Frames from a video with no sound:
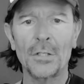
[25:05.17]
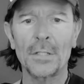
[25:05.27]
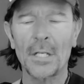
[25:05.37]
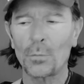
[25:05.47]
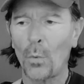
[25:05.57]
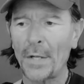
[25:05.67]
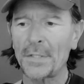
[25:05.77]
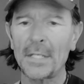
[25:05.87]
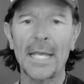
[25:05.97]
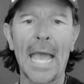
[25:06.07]
And she says
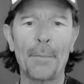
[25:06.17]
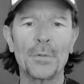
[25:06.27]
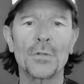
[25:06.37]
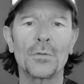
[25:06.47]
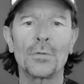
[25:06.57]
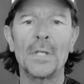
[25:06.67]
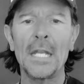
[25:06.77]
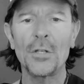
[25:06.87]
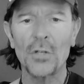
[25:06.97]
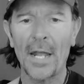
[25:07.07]
one thing happens
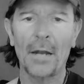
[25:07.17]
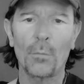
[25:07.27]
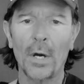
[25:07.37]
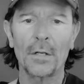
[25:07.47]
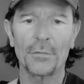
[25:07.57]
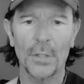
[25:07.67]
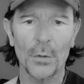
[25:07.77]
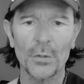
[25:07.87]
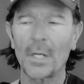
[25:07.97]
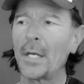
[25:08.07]
to each and every one of
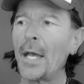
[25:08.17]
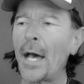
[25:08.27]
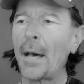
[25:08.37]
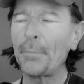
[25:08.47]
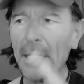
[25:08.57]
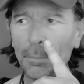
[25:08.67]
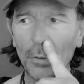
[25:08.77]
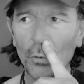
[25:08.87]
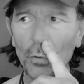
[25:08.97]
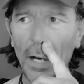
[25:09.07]
those
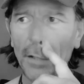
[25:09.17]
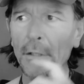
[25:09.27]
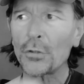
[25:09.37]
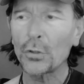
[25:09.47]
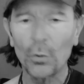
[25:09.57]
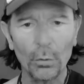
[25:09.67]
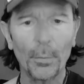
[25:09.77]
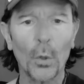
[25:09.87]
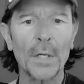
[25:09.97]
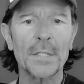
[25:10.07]
people who are on
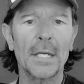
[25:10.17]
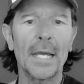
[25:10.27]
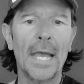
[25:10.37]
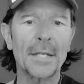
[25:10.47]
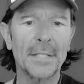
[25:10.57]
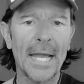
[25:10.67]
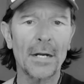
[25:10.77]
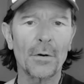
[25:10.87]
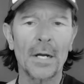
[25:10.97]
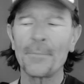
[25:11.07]
school boards,
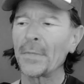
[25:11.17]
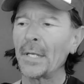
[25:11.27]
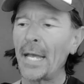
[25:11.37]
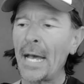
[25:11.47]
etc.